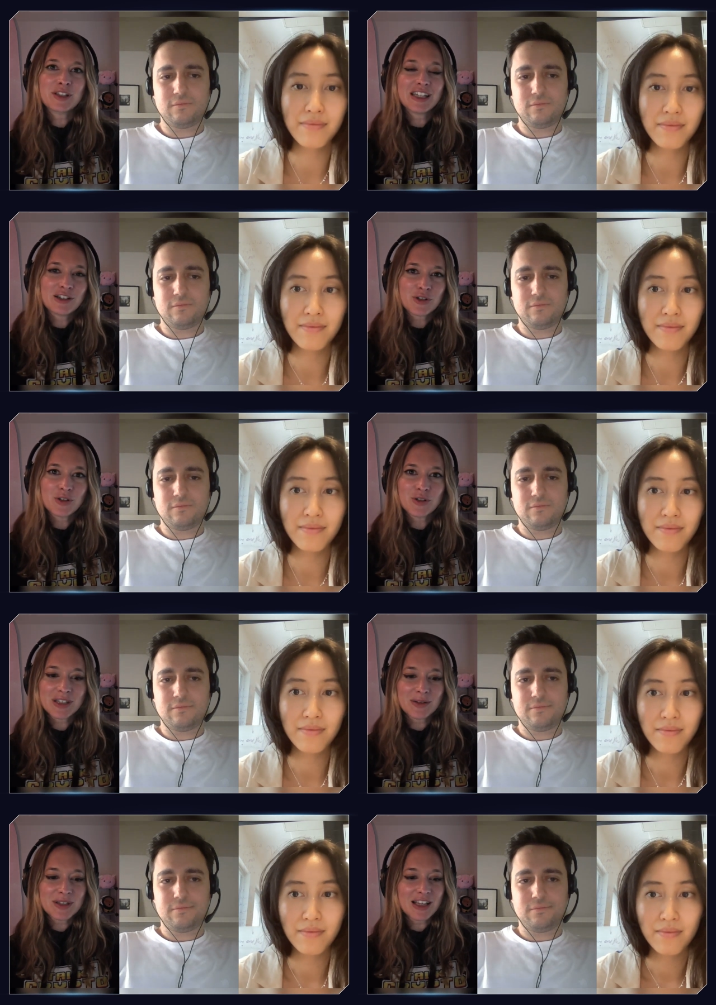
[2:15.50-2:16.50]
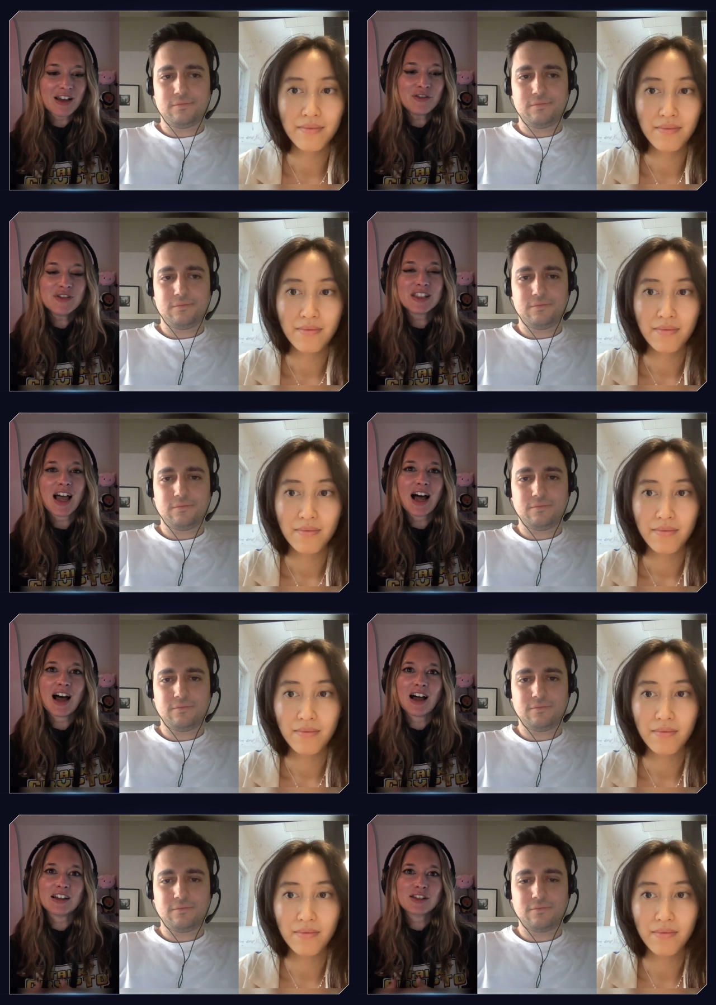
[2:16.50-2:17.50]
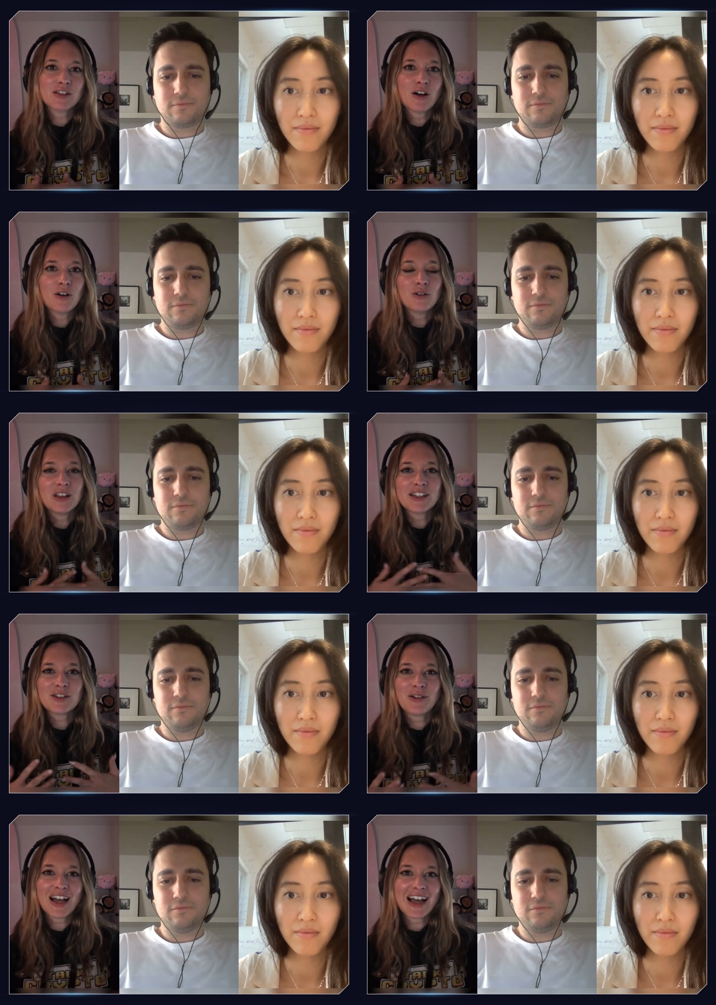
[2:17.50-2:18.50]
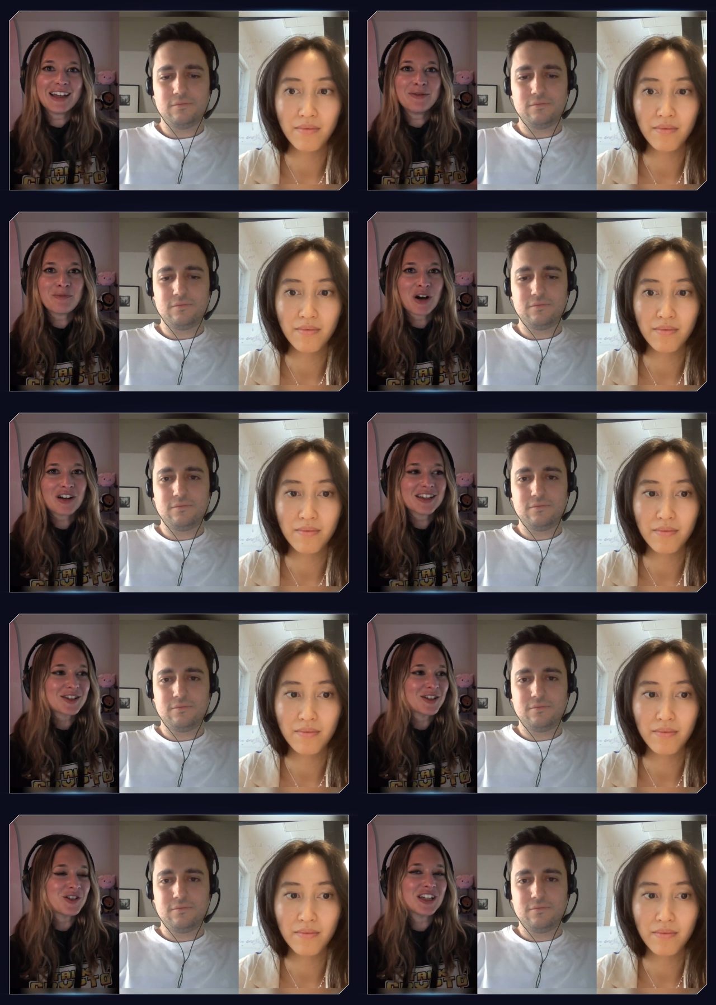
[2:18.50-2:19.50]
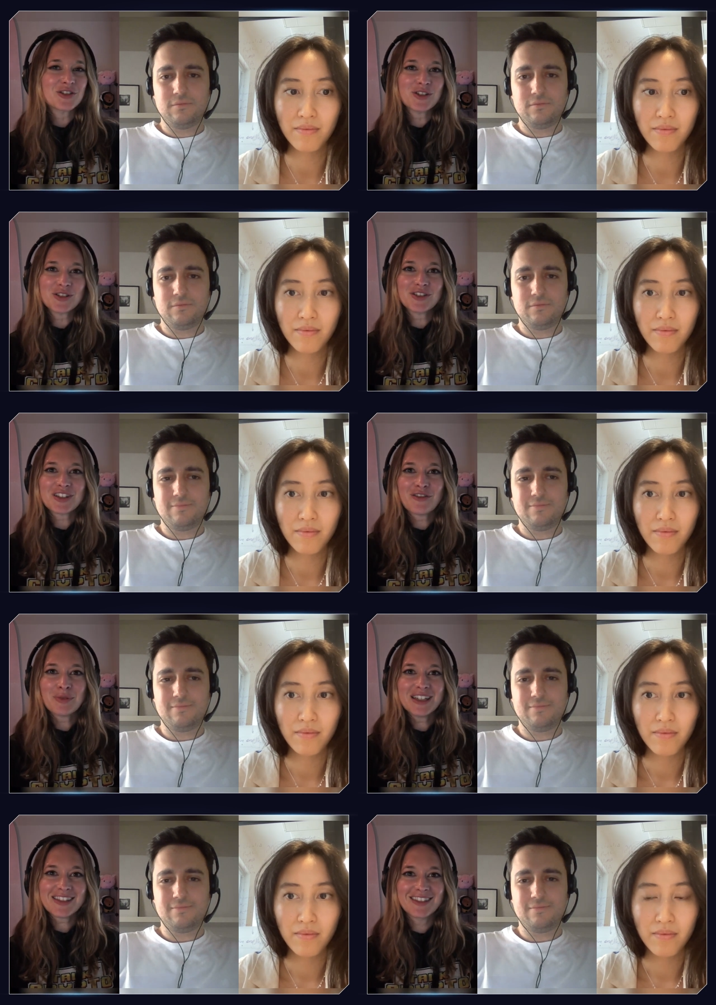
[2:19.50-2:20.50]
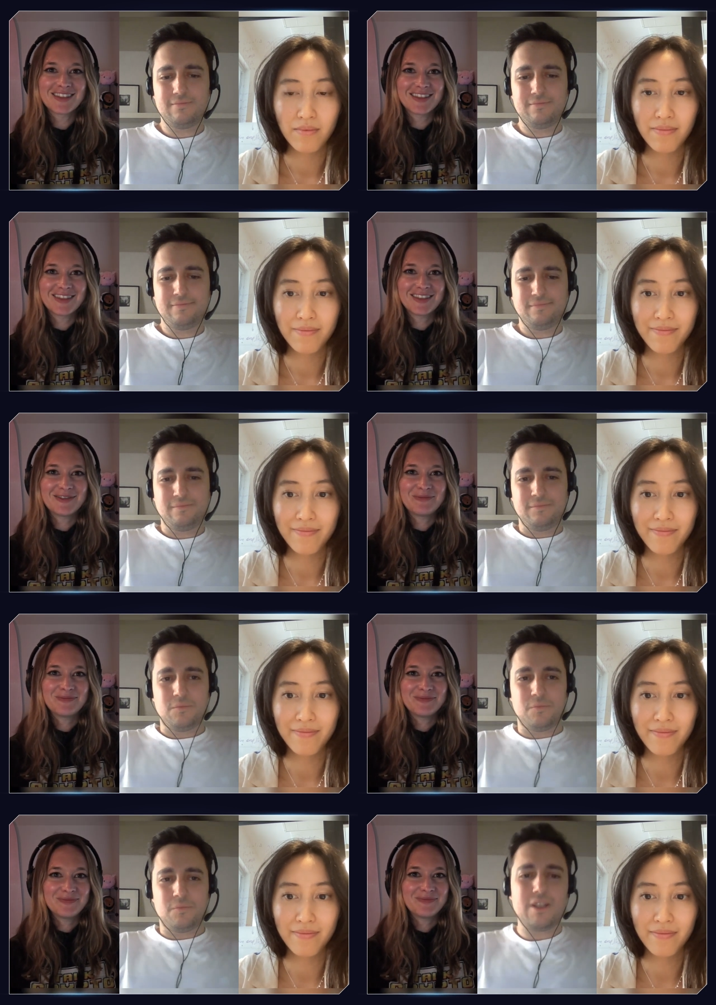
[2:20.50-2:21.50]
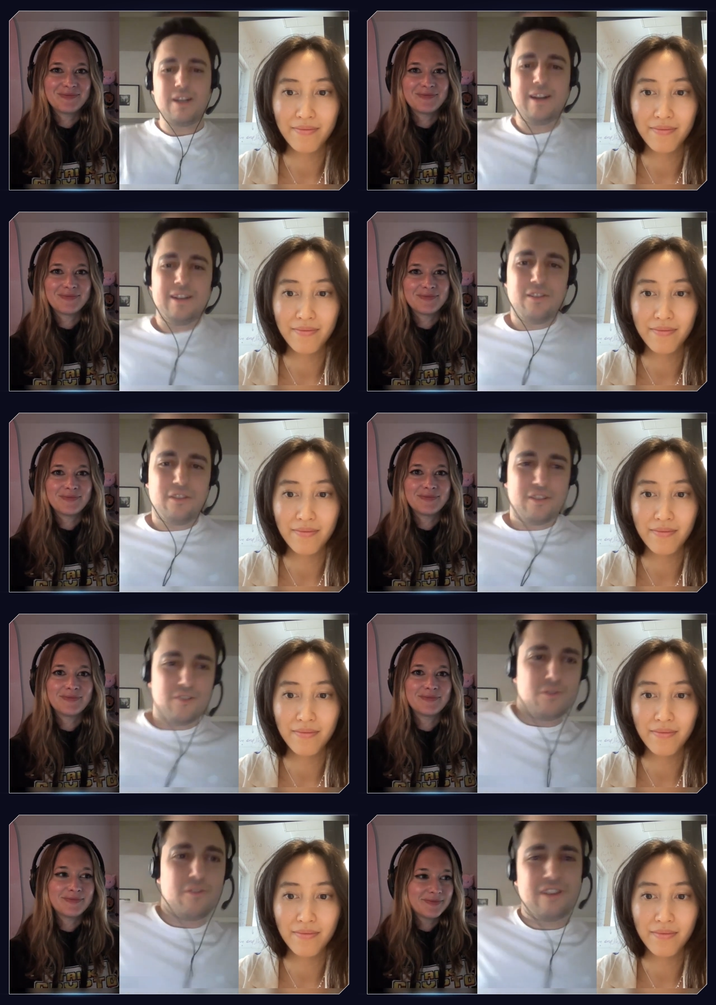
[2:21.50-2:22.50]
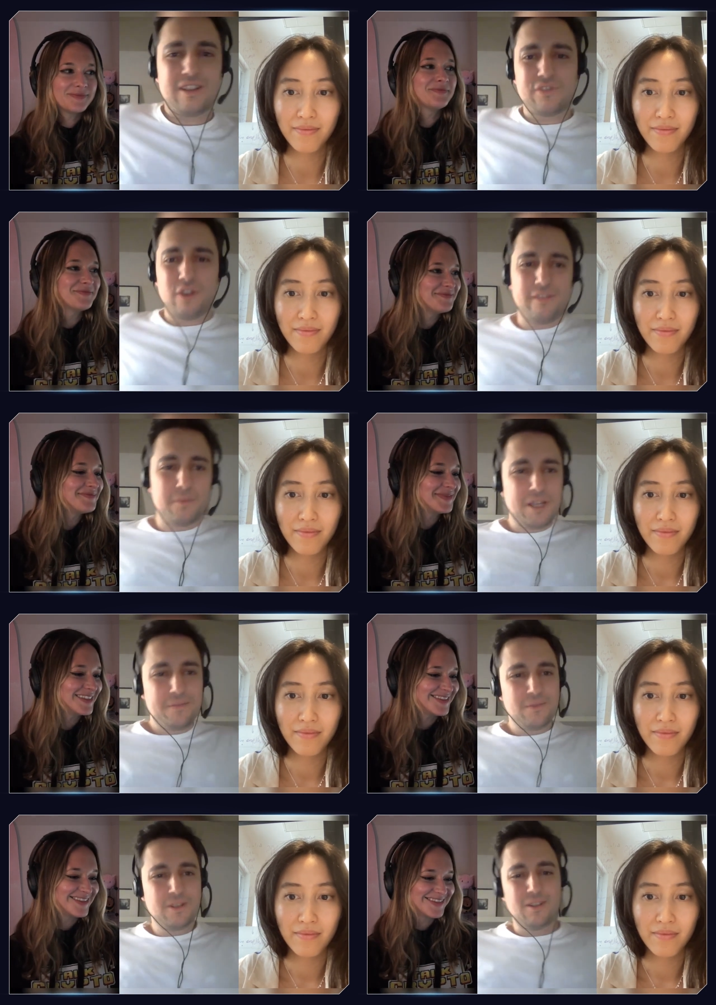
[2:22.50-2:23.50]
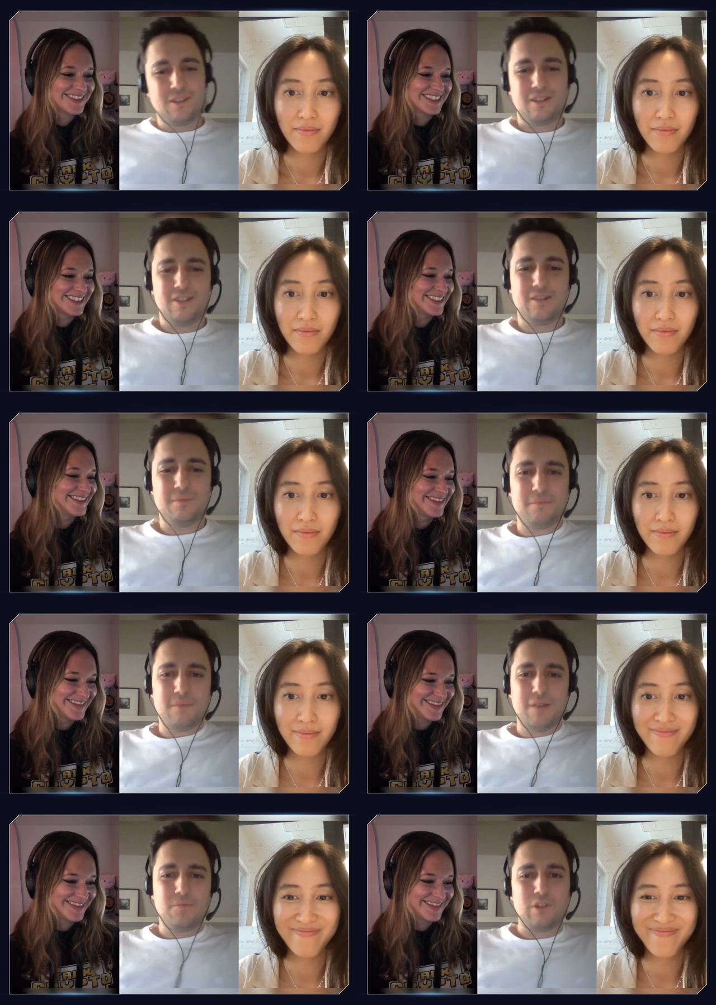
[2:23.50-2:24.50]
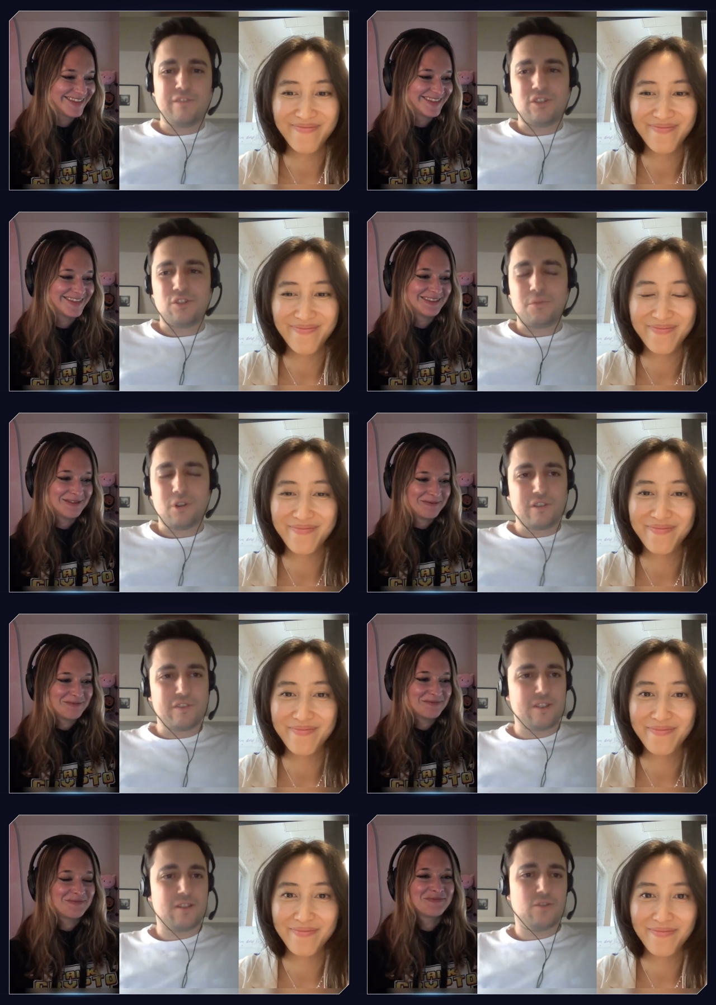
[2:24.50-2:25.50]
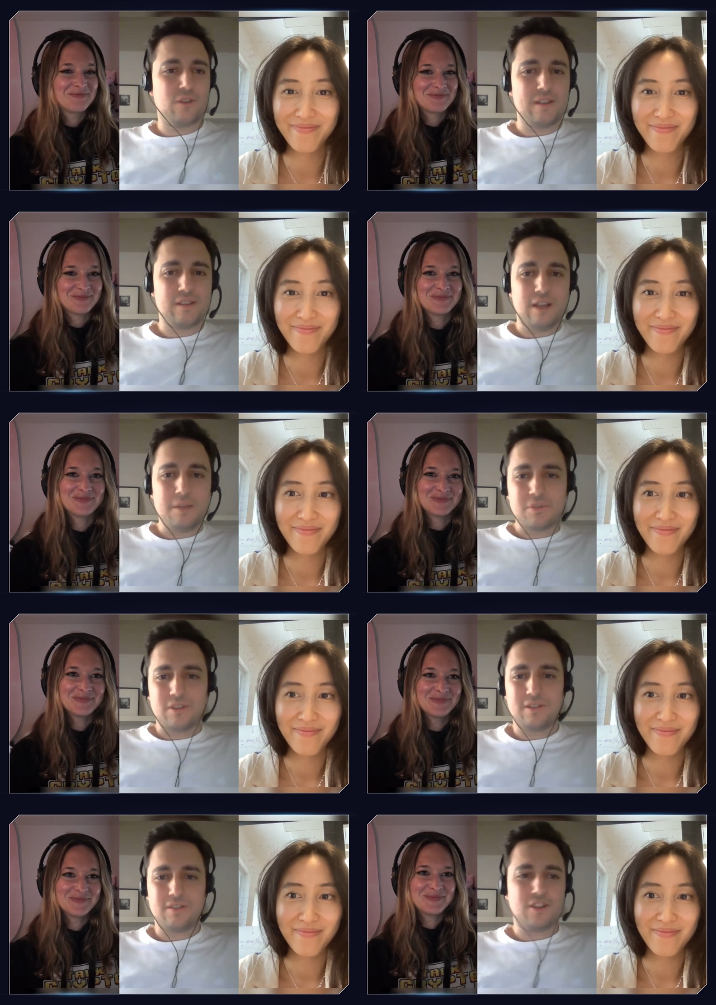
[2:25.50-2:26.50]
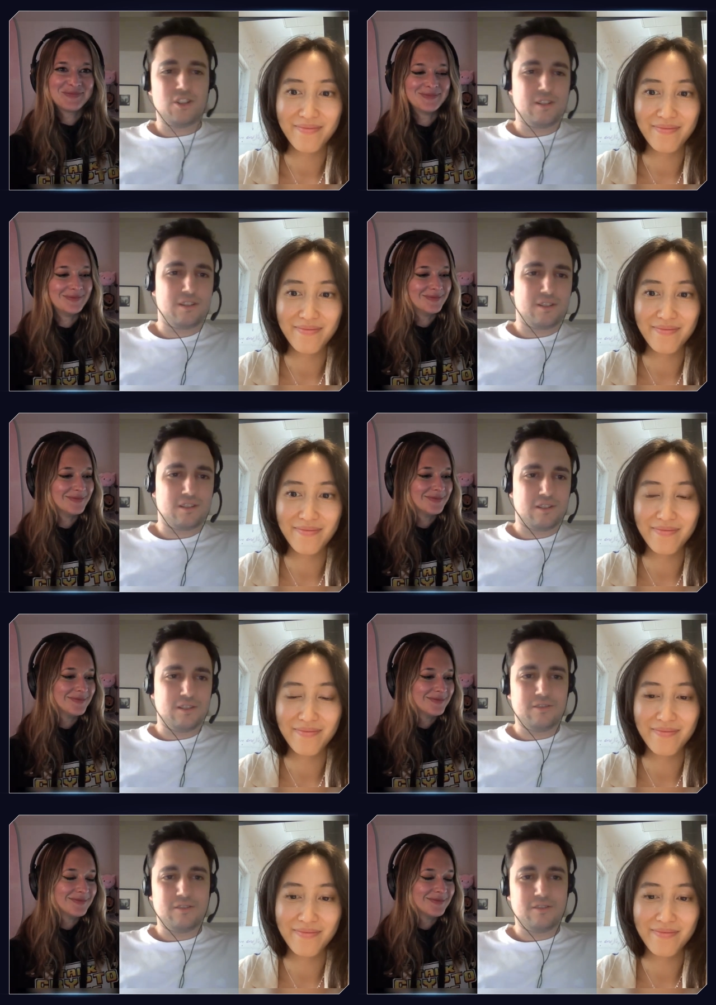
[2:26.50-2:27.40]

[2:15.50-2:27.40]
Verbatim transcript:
Speaker 1: to introduce themselves. Uh, so let's go ahead. Markus, could you introduce yourself, please?
Speaker 2: Yeah, hi. So thanks for having me. Um, I'm one of the cryptographers at Horizen Labs, and essentially that's uh,